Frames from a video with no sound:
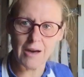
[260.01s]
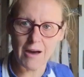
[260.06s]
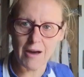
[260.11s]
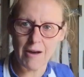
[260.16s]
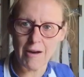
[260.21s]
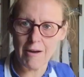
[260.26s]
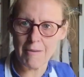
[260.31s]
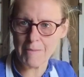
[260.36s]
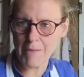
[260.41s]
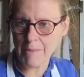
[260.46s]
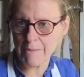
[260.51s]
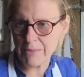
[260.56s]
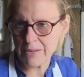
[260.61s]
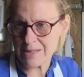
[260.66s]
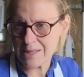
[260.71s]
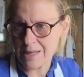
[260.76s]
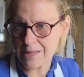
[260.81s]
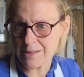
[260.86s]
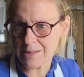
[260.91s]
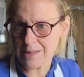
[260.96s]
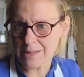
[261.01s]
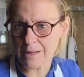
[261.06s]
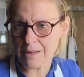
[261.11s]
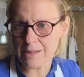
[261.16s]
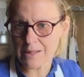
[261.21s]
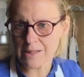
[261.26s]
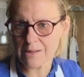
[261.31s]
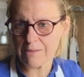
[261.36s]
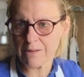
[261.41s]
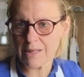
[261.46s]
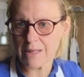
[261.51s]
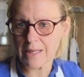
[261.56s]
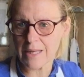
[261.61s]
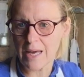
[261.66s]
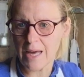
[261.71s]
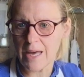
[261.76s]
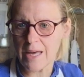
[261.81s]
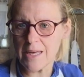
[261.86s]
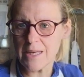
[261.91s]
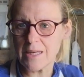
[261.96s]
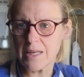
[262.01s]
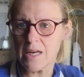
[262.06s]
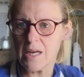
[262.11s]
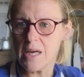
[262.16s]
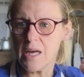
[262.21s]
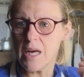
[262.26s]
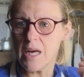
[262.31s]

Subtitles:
and presents nicer in a cake,